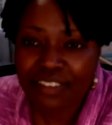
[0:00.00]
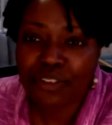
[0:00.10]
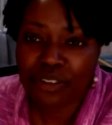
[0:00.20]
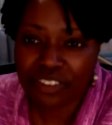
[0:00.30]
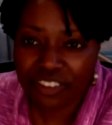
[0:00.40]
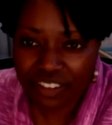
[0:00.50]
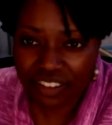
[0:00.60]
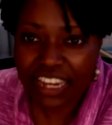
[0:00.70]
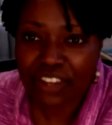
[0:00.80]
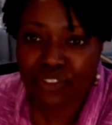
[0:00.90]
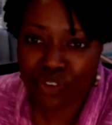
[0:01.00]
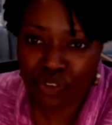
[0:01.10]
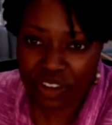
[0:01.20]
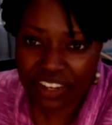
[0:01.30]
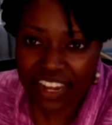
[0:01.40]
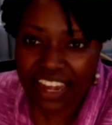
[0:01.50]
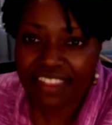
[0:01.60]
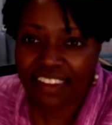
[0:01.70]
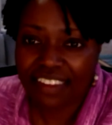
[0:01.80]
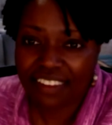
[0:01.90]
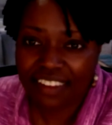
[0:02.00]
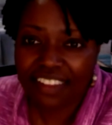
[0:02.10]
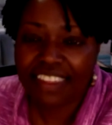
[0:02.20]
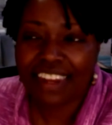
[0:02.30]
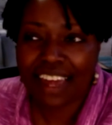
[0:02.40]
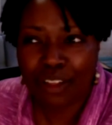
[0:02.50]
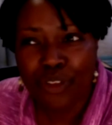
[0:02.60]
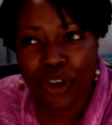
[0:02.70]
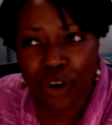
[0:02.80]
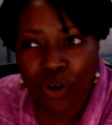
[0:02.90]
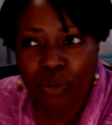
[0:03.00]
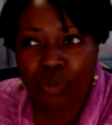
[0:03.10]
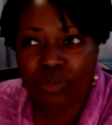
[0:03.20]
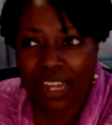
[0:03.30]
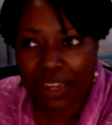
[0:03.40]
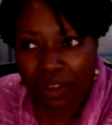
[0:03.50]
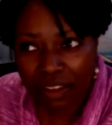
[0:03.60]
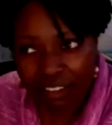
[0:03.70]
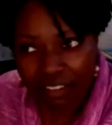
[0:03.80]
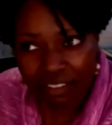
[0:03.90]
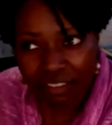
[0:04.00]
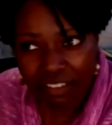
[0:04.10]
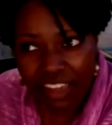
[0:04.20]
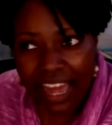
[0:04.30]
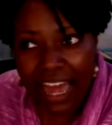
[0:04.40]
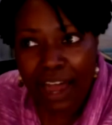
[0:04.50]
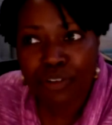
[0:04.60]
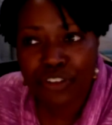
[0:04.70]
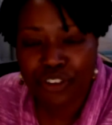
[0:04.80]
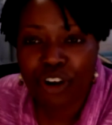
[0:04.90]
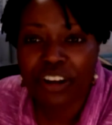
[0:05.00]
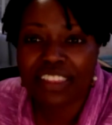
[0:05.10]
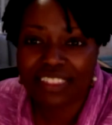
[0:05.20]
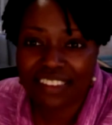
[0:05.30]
starts to catch on, I think then I'll know like how to target